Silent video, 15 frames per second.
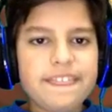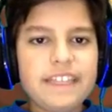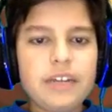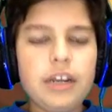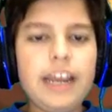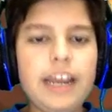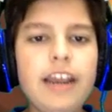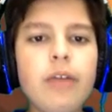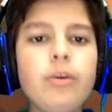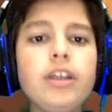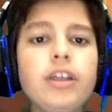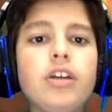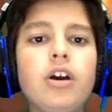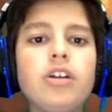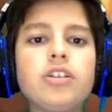And we
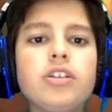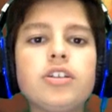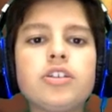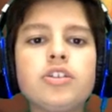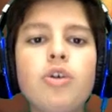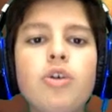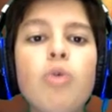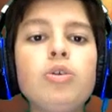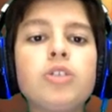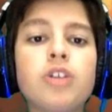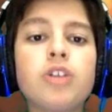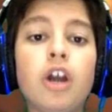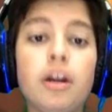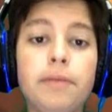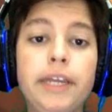got
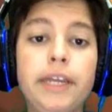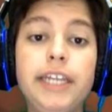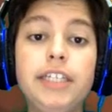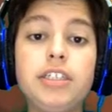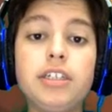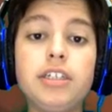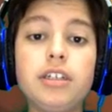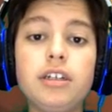Soulscar Mage.